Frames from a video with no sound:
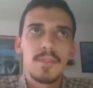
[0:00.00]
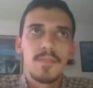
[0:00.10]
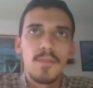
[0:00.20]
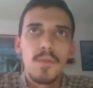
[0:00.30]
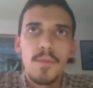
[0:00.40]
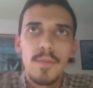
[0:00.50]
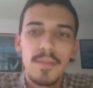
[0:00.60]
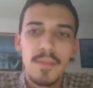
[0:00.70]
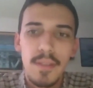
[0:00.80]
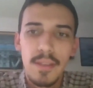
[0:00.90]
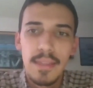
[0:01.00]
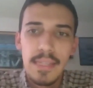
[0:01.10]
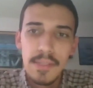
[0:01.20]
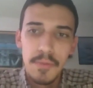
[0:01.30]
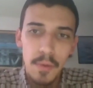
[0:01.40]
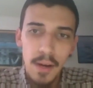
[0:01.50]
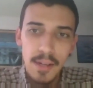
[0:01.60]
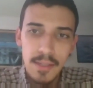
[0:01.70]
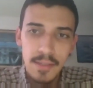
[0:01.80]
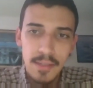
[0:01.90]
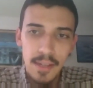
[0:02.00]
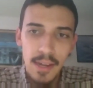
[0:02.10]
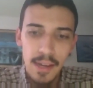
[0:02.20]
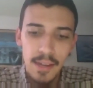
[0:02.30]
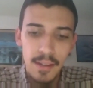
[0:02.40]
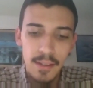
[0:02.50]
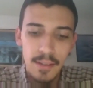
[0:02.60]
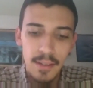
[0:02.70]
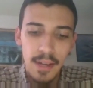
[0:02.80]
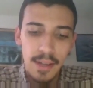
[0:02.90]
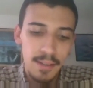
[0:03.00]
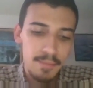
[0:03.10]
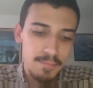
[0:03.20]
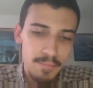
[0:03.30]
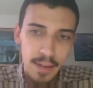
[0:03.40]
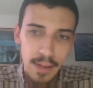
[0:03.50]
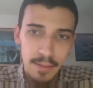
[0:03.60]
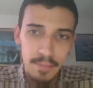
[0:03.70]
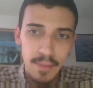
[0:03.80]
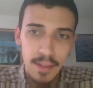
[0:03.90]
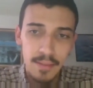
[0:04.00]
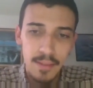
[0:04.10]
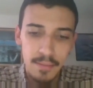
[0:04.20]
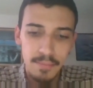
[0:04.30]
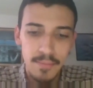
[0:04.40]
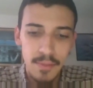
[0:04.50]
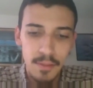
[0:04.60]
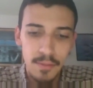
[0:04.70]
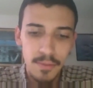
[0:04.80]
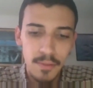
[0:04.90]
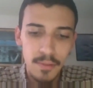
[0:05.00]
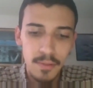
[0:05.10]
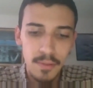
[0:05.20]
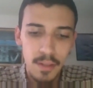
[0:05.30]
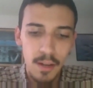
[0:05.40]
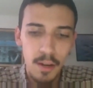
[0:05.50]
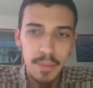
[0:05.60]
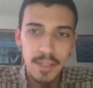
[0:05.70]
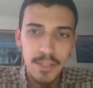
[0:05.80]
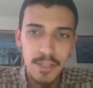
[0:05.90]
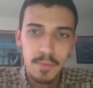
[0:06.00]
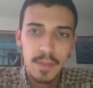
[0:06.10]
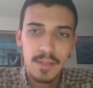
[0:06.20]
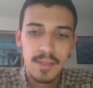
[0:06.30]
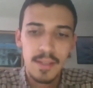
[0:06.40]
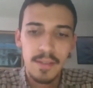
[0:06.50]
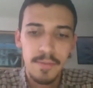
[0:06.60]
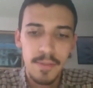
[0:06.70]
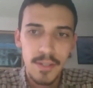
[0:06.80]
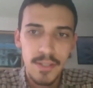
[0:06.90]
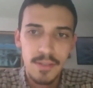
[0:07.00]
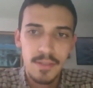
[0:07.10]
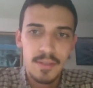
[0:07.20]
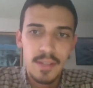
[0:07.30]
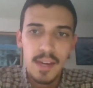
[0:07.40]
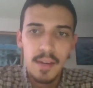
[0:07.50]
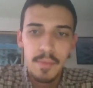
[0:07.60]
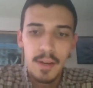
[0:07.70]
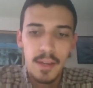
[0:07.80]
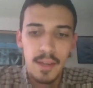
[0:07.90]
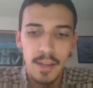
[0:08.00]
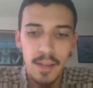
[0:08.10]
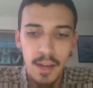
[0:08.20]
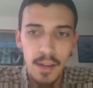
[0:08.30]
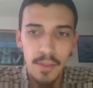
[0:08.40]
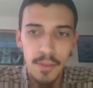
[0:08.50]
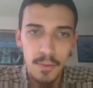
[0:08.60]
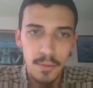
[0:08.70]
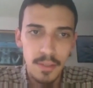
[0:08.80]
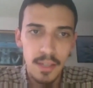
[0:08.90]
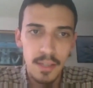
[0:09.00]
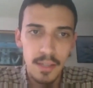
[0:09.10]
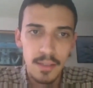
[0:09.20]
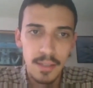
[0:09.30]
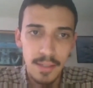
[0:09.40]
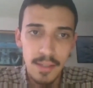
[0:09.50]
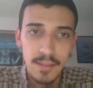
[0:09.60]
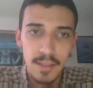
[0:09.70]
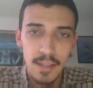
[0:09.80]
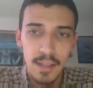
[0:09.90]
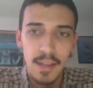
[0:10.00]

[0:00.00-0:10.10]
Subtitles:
So this was like my the TOEFL home edition was the first time I took the test.